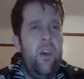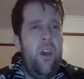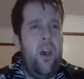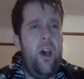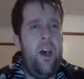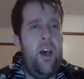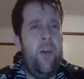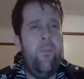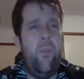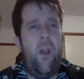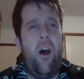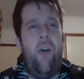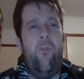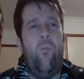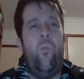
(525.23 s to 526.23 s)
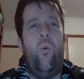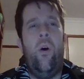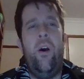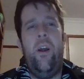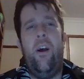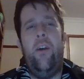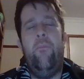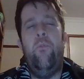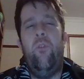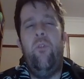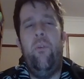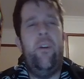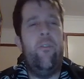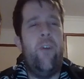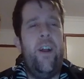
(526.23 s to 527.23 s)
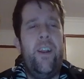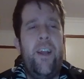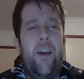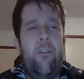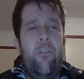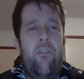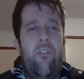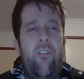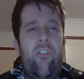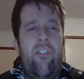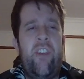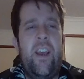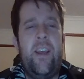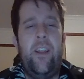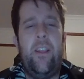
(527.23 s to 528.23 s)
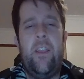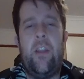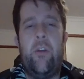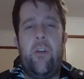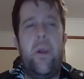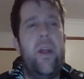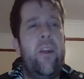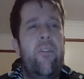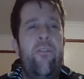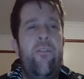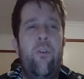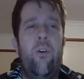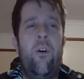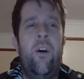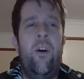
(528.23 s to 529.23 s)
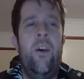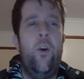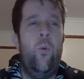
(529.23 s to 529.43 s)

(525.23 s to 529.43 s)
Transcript: Um, what I'm doing right now is just scanning the grid for